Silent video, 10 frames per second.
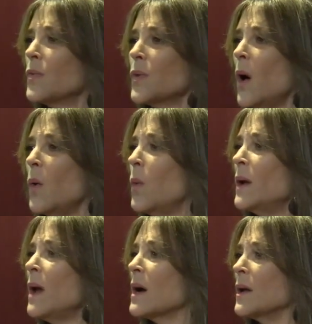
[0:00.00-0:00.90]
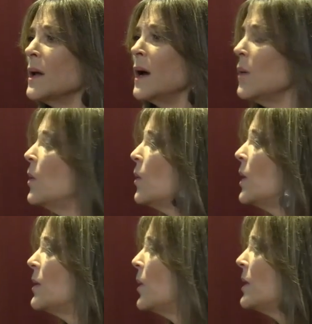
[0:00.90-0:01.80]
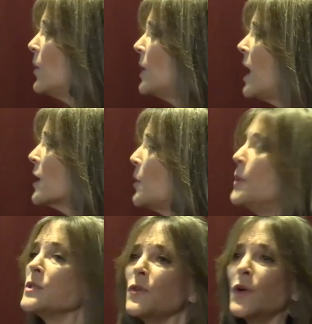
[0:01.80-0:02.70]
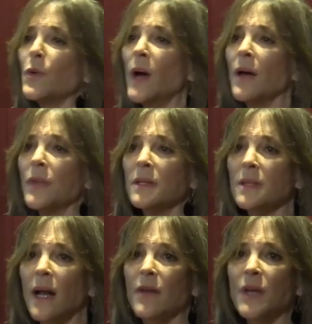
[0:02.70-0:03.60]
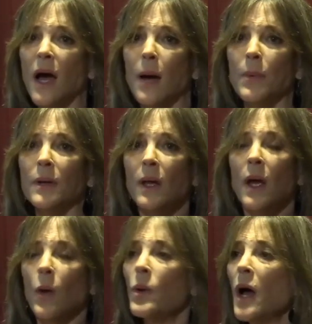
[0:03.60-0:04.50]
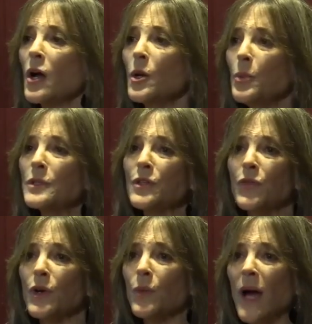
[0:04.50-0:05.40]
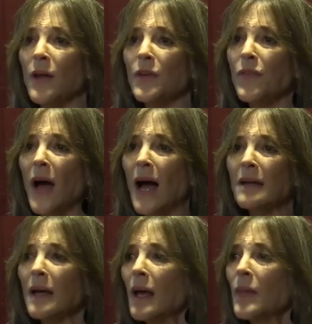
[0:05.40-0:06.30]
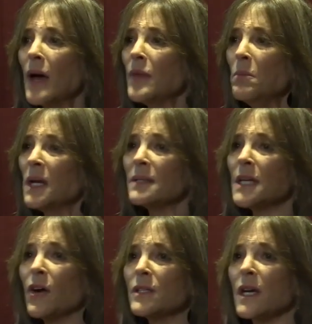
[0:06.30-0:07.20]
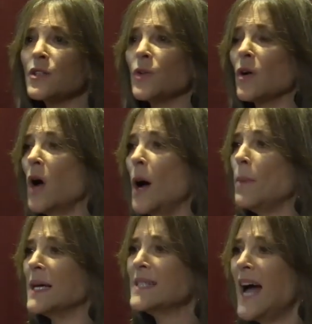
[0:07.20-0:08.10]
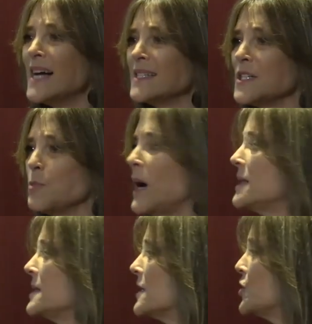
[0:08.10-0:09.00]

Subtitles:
So we're not gonna pussyfoot around things that have to happen. We're not gonna pussyfoot around the fact that the military-industrial complex has us by such